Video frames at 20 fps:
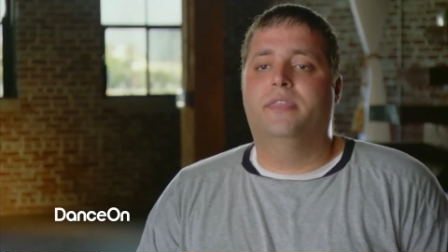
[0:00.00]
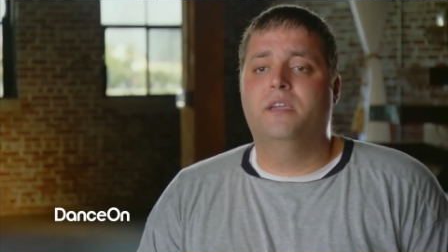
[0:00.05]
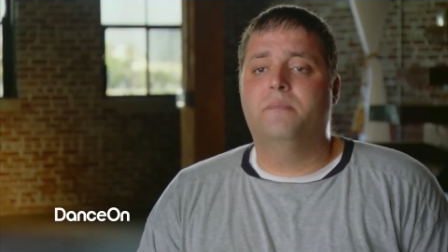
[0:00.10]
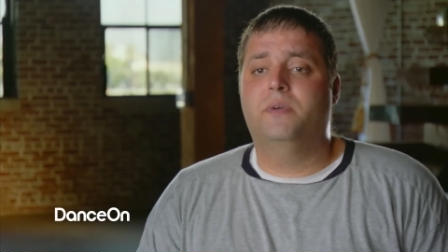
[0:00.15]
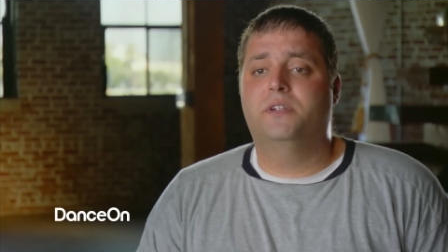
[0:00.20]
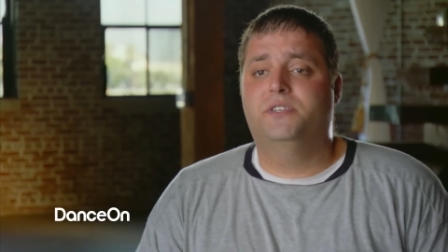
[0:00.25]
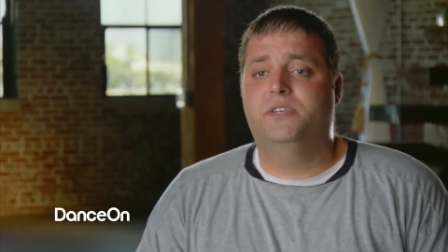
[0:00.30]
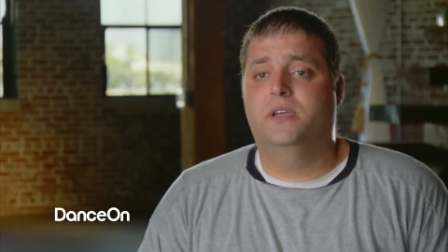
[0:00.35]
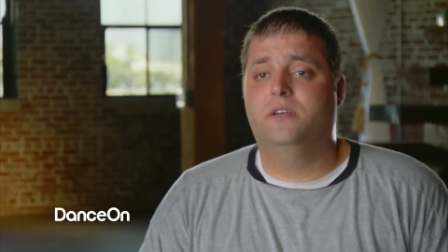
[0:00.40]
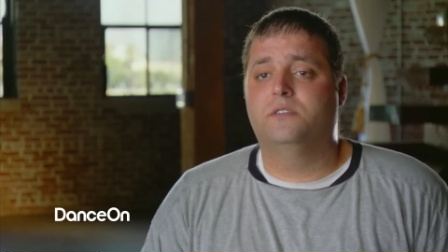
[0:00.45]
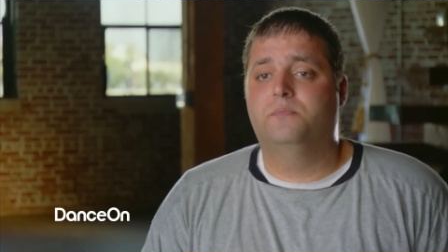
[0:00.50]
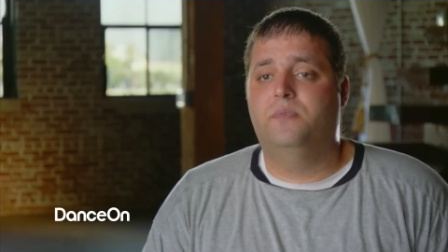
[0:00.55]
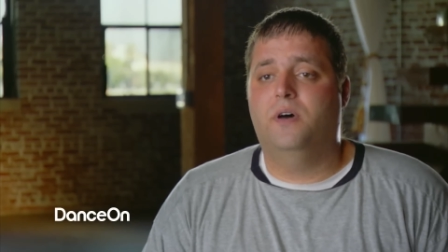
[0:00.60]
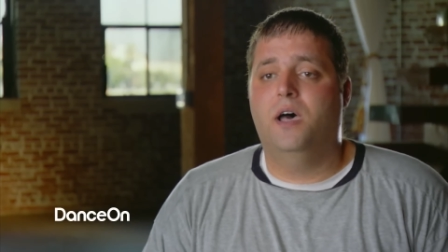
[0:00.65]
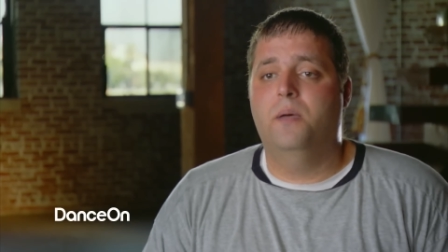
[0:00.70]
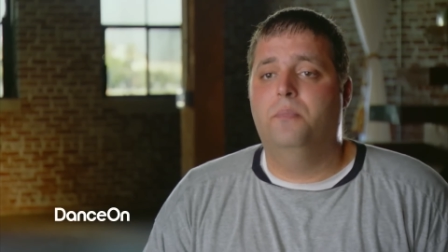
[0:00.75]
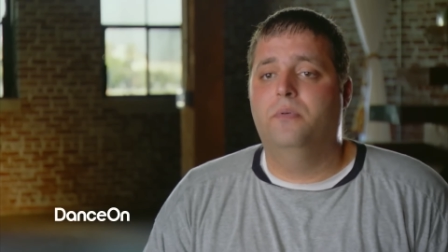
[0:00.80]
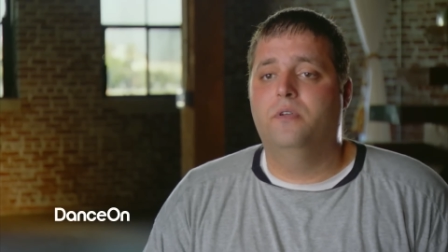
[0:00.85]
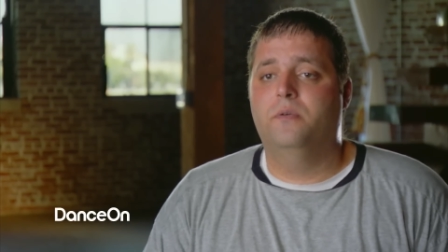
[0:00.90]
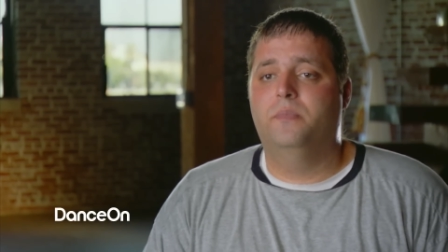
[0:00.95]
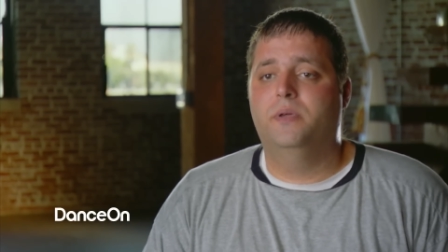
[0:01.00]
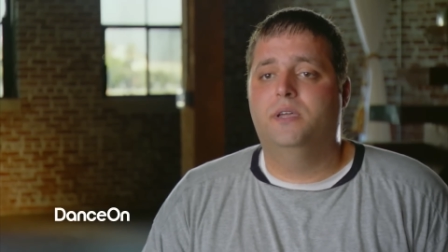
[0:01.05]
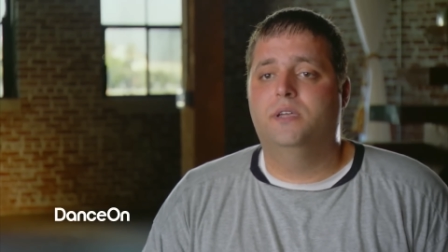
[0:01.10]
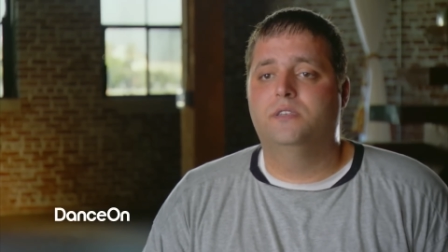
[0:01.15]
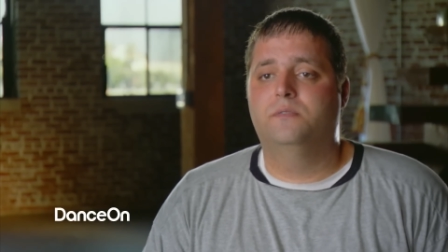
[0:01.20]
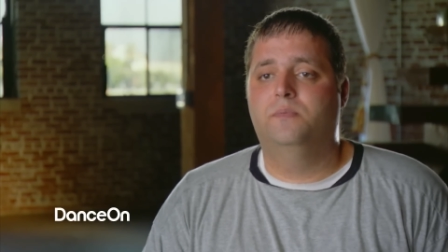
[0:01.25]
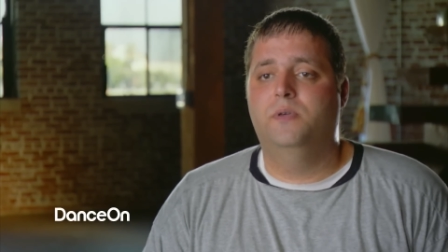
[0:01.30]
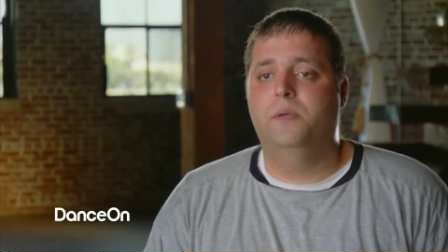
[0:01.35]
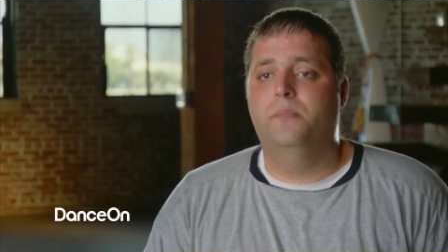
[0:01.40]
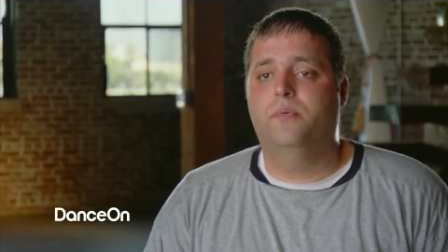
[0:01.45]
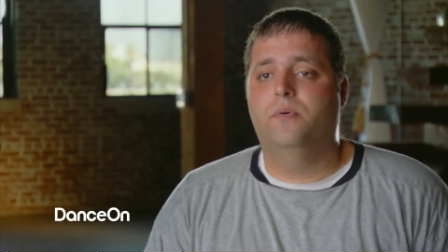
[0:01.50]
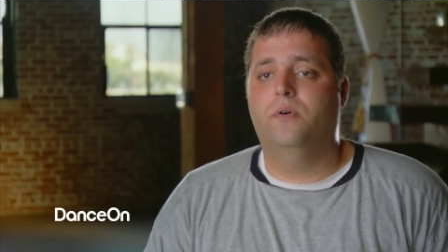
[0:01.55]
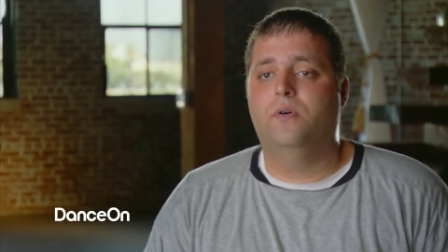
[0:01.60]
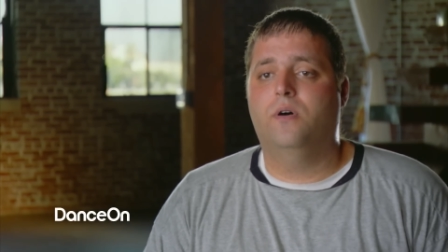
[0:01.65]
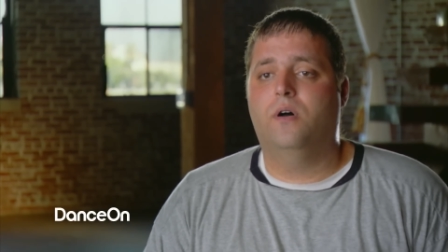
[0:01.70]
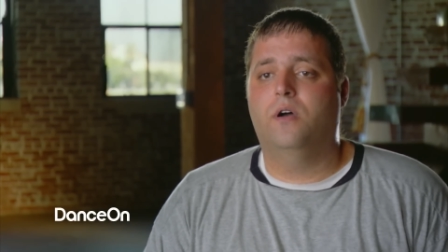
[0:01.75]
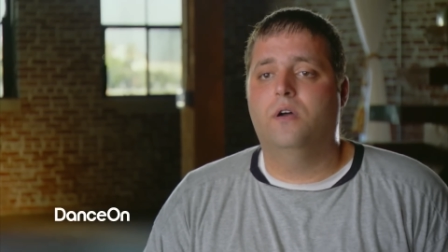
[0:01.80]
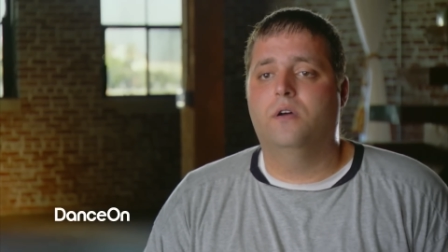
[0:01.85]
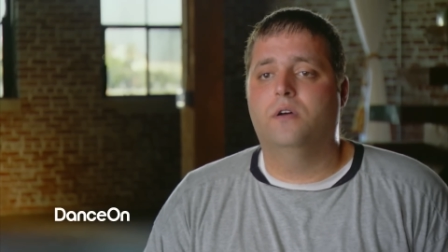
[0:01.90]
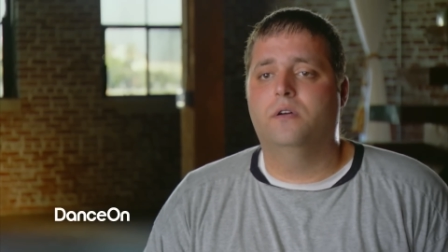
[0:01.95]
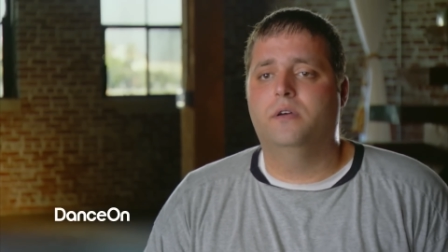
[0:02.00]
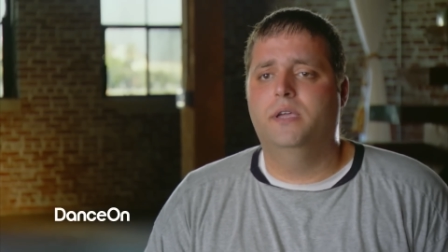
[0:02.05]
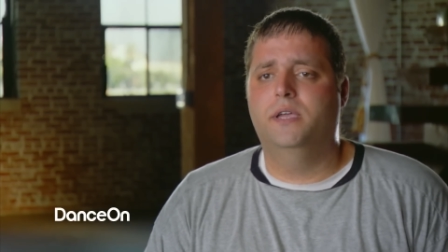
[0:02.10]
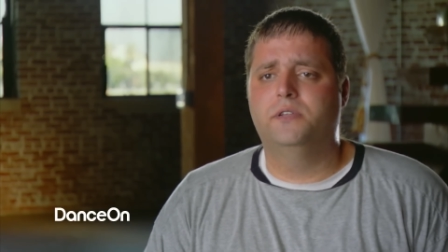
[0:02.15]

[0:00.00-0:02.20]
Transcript: think my channel is popular because people are